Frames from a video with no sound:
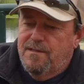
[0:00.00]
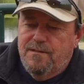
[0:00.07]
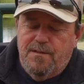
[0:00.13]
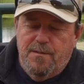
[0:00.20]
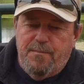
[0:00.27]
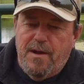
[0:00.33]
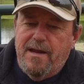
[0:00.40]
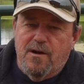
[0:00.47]

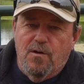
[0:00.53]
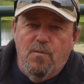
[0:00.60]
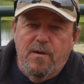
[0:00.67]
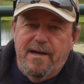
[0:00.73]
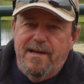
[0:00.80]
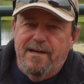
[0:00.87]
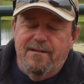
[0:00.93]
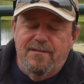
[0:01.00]
the Baker
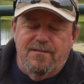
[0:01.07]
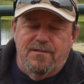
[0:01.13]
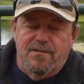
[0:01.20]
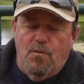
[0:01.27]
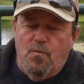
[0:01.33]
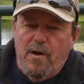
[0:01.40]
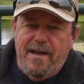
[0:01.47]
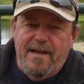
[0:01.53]
wings,
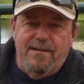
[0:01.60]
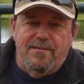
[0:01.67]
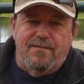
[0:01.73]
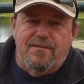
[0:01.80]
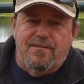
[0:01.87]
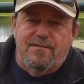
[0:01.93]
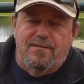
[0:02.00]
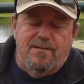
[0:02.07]
the
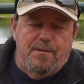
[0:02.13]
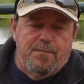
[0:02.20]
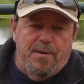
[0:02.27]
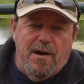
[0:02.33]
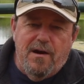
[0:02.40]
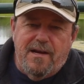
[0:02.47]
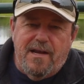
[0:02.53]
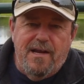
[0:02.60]
weights, the
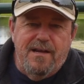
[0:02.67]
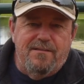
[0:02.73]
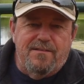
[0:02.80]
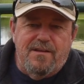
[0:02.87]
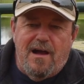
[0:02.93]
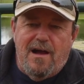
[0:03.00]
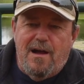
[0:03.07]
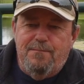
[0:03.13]
barricade
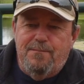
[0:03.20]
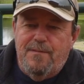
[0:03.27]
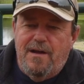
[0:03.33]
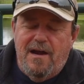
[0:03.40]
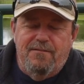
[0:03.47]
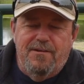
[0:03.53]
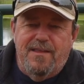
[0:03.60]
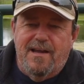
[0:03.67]
stop,
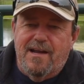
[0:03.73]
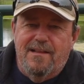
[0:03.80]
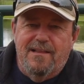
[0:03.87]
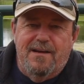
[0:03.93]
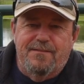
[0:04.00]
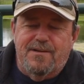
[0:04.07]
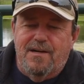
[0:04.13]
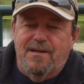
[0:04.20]
everything I
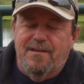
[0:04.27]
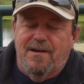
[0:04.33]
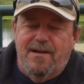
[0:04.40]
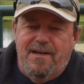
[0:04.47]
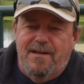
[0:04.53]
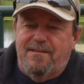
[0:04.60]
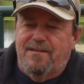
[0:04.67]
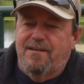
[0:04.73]
left on there.
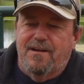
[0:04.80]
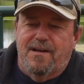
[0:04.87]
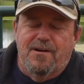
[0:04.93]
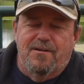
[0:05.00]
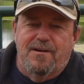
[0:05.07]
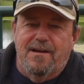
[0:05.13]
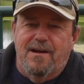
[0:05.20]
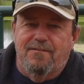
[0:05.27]
He
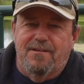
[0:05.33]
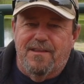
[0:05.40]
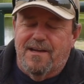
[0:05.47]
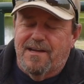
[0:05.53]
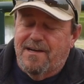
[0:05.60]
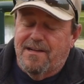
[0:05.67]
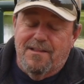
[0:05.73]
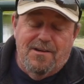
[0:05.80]
Cerakoted
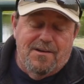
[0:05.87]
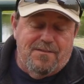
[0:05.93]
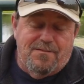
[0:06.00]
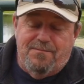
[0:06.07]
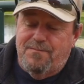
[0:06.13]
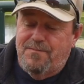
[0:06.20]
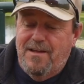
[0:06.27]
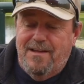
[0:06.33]
everything, and it looked
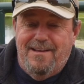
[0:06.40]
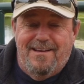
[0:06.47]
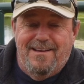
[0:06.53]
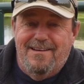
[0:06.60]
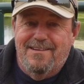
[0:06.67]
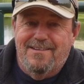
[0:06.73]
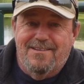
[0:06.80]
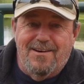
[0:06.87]

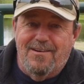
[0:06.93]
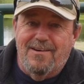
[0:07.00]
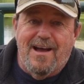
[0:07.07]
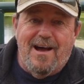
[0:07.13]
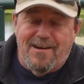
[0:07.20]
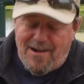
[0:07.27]
turned out